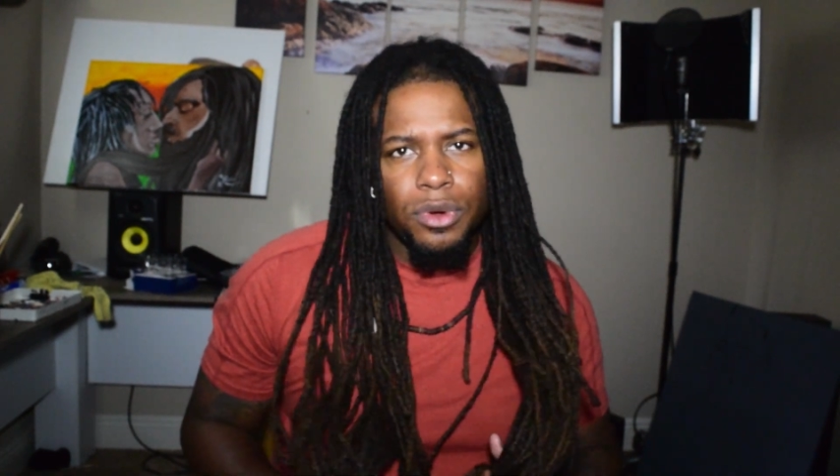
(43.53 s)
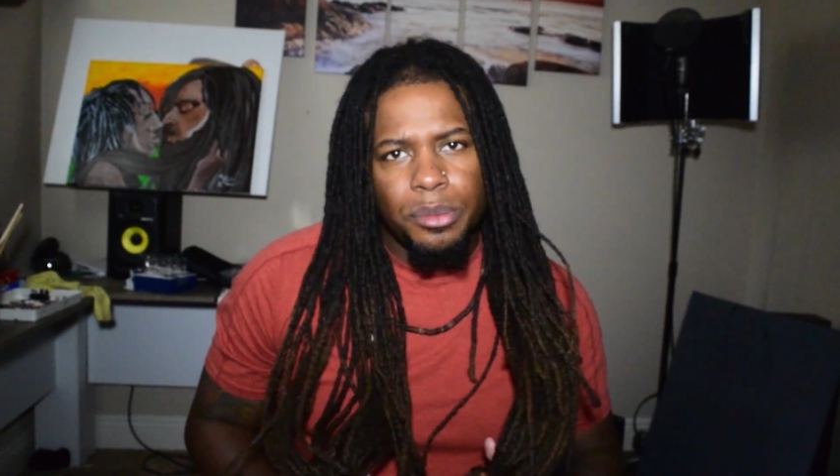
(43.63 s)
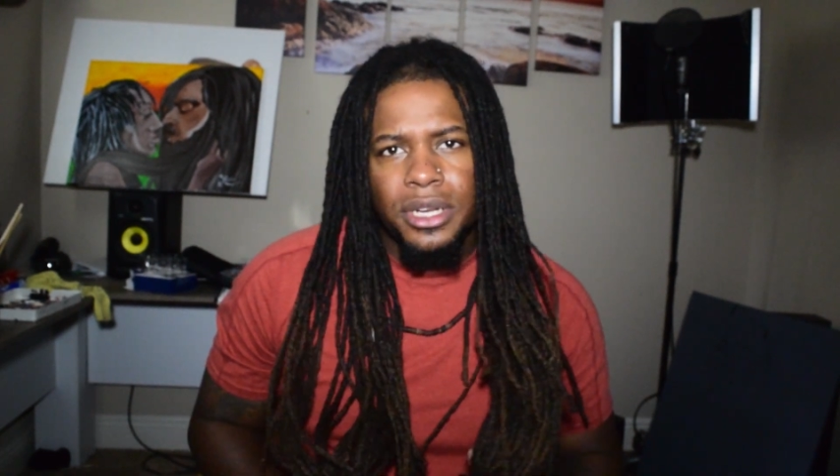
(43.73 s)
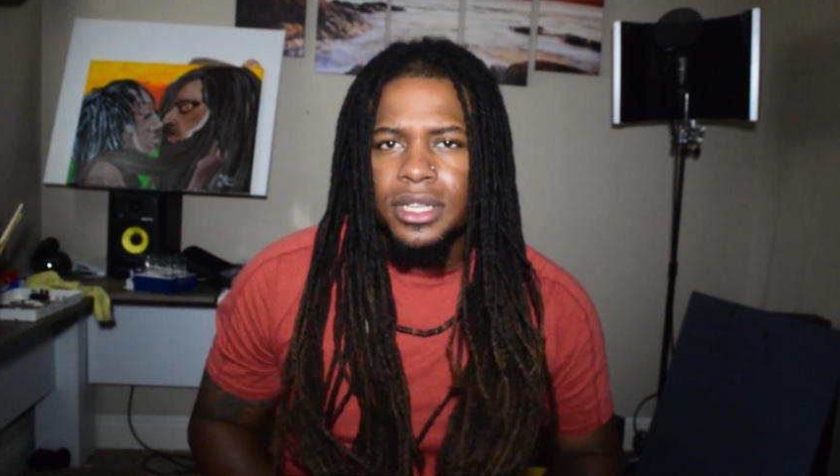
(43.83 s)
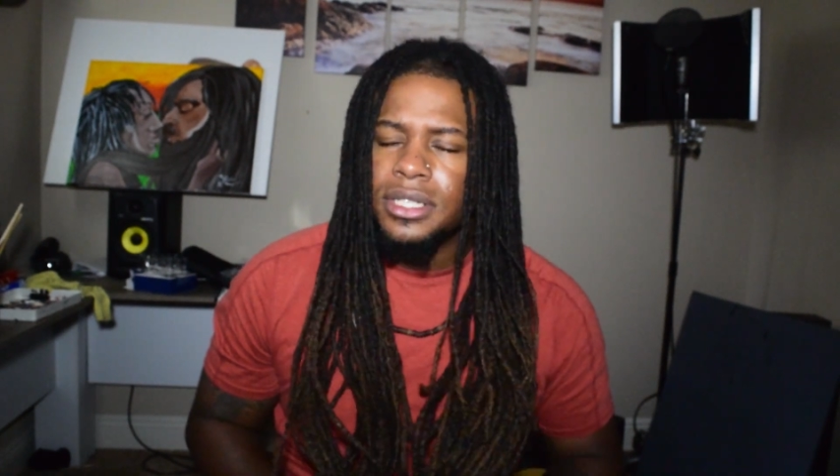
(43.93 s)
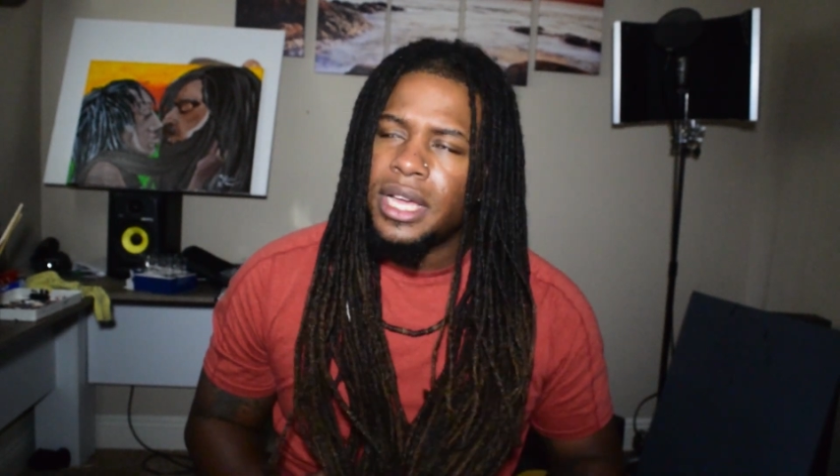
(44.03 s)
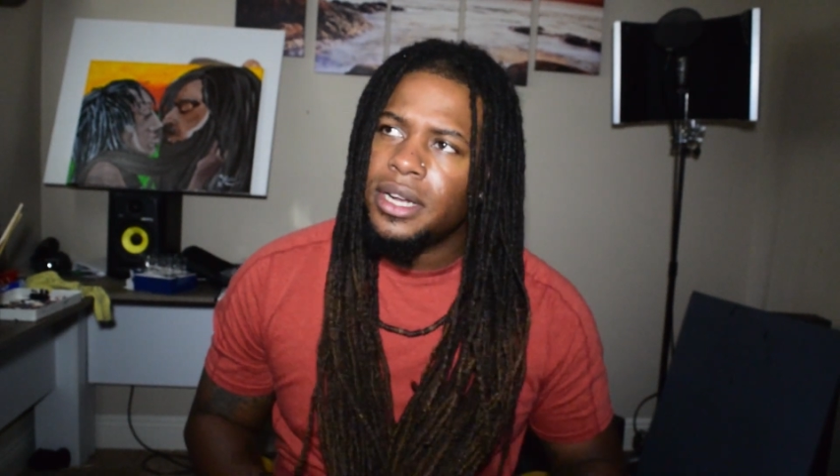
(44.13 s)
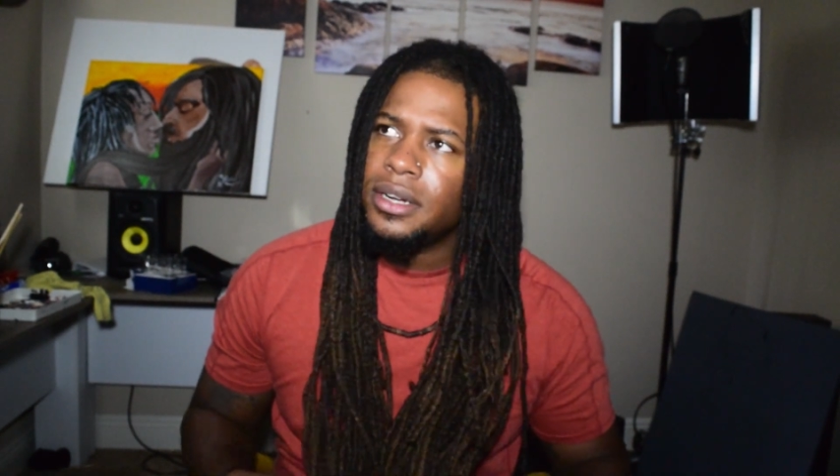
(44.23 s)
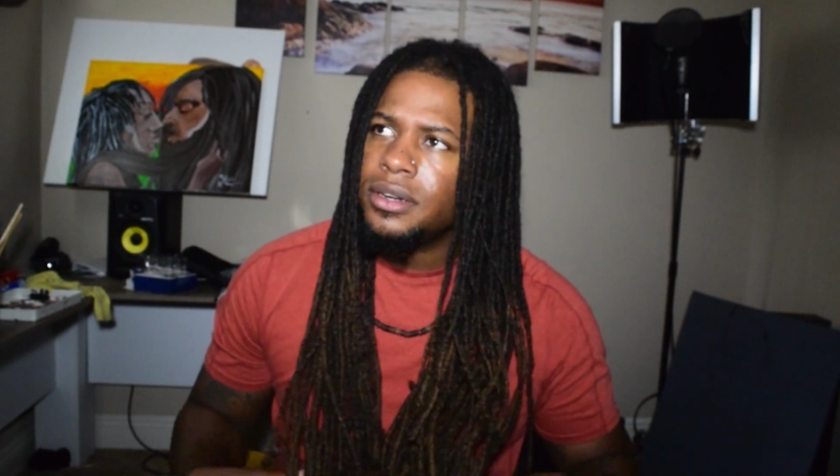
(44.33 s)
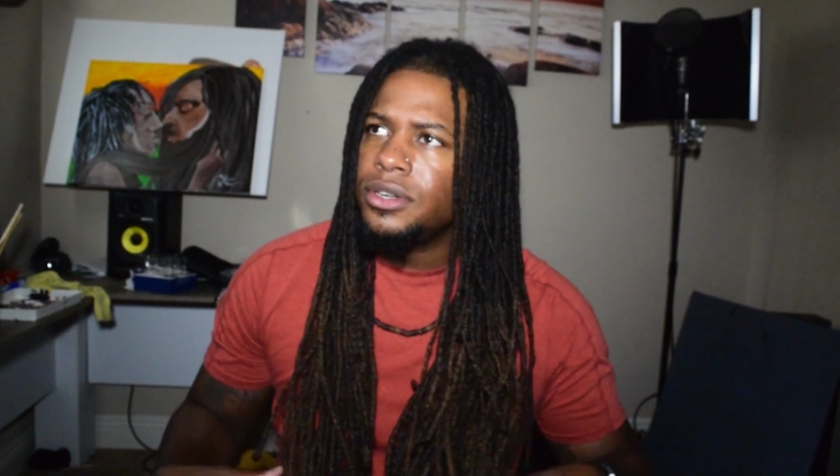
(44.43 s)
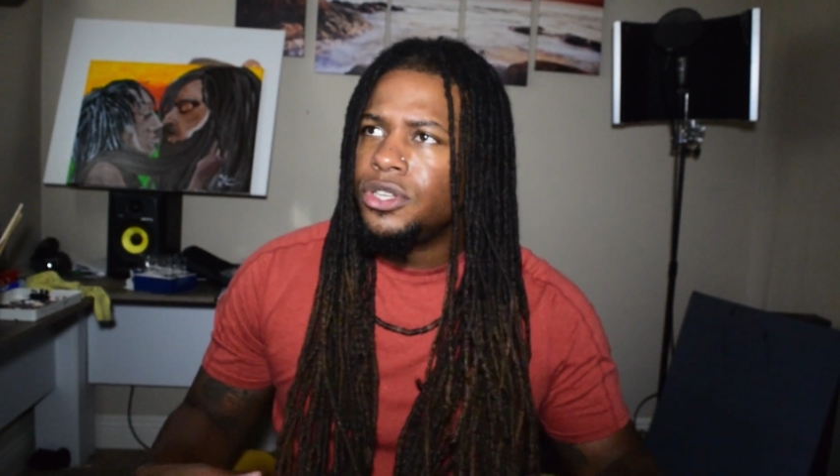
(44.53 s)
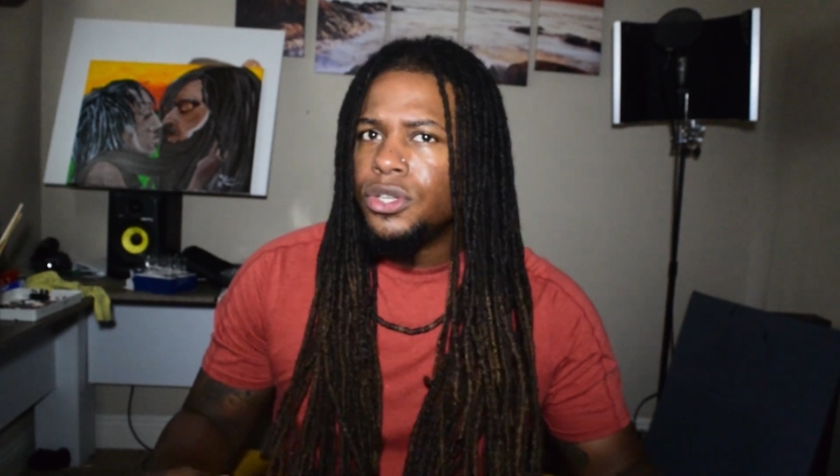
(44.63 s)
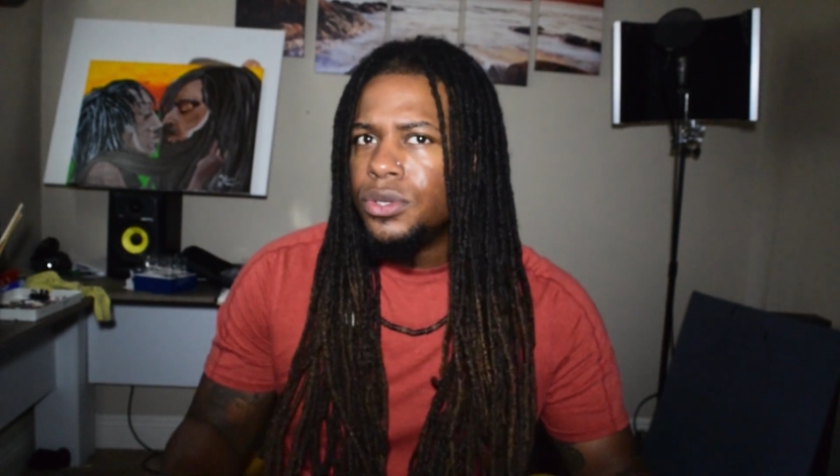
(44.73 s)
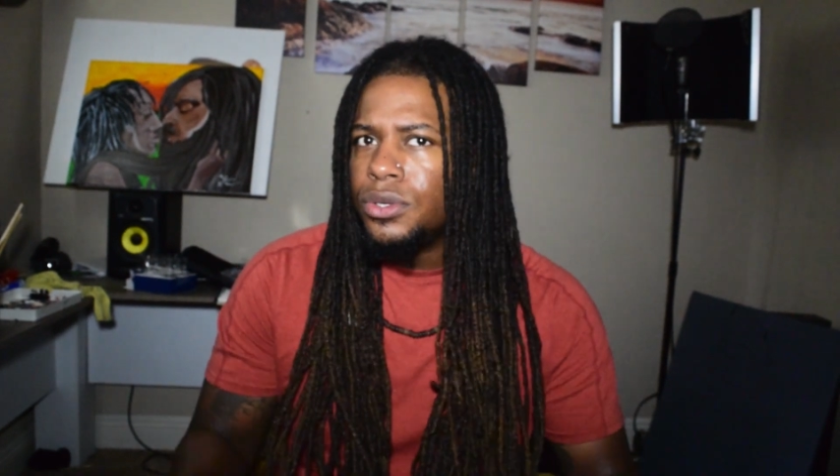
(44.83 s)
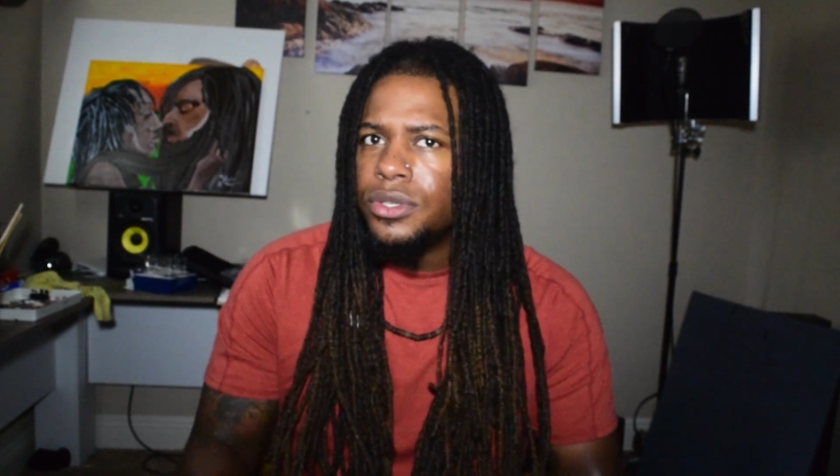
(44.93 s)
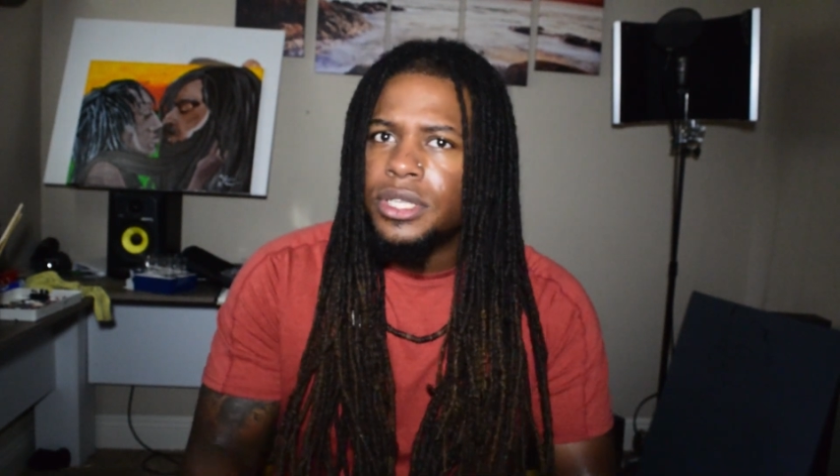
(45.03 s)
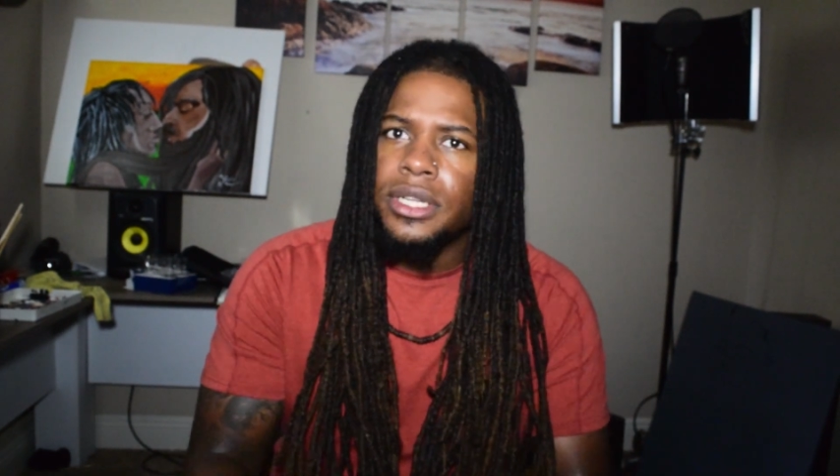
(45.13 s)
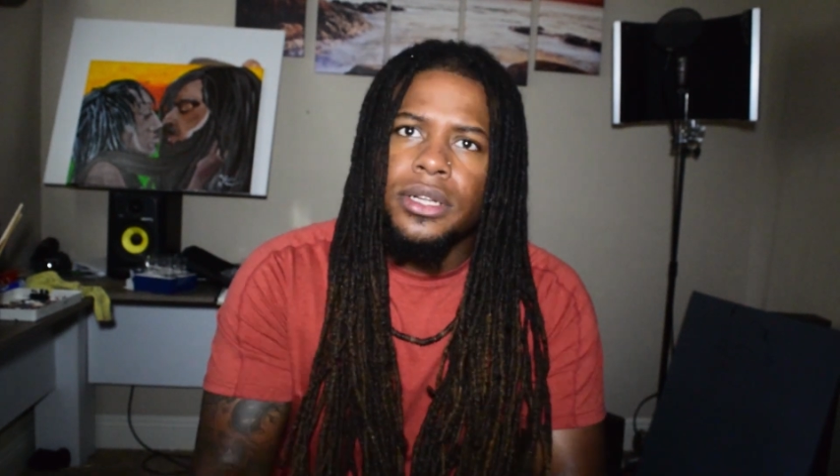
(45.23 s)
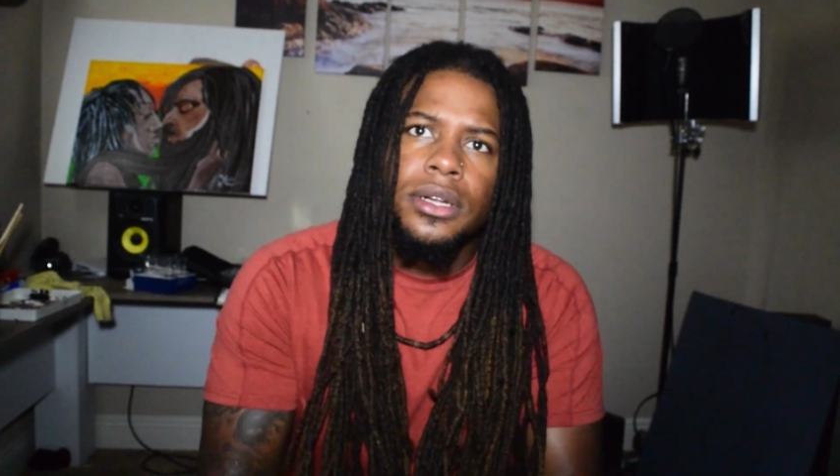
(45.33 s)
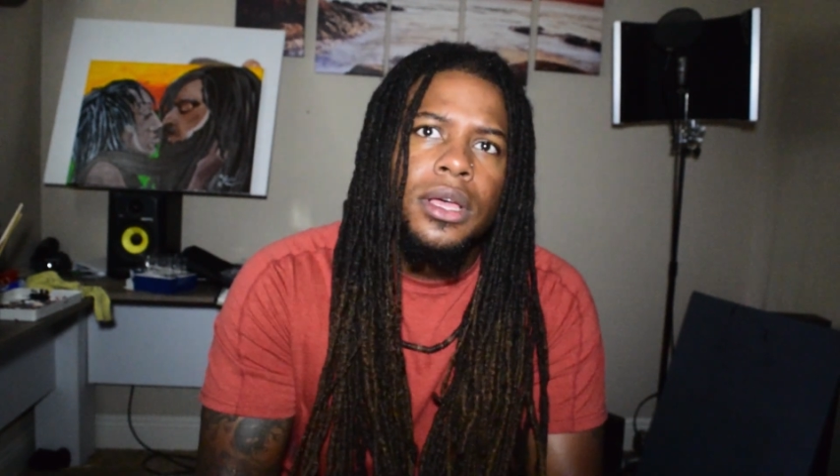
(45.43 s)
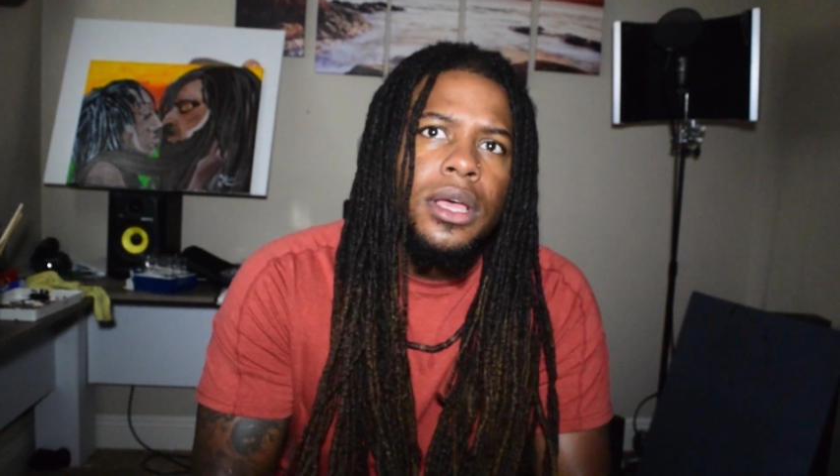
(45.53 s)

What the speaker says: remedies I done used and